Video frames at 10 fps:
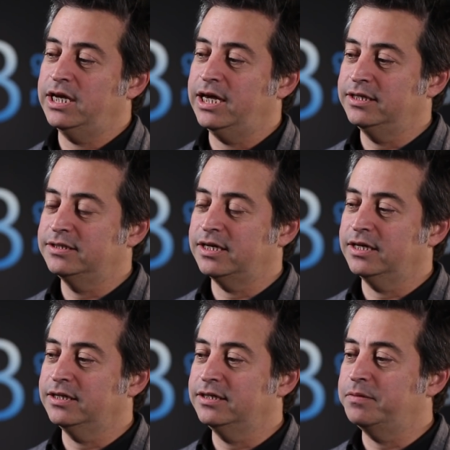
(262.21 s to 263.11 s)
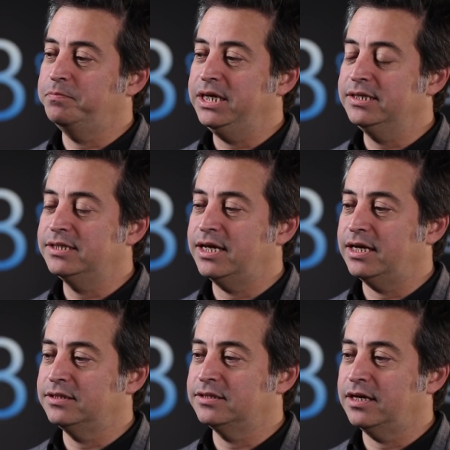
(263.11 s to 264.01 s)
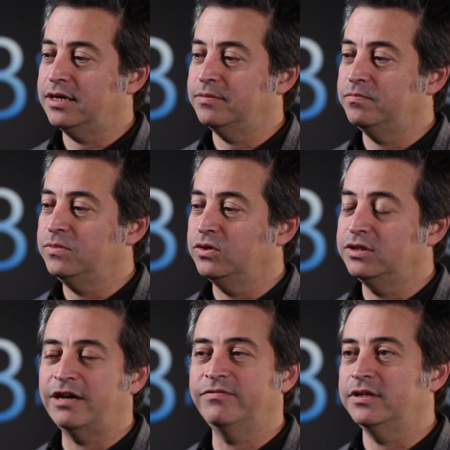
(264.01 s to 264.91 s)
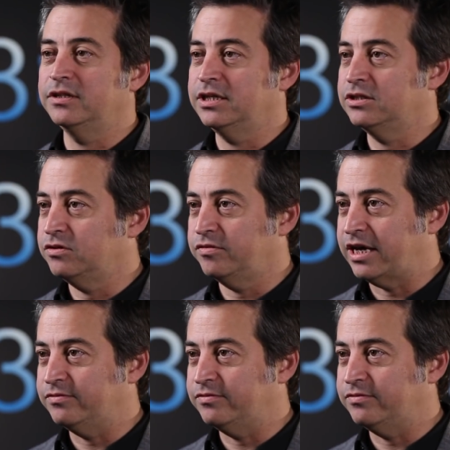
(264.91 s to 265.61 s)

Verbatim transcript: and it's like it's a piece that's uh, you know definitely in the history of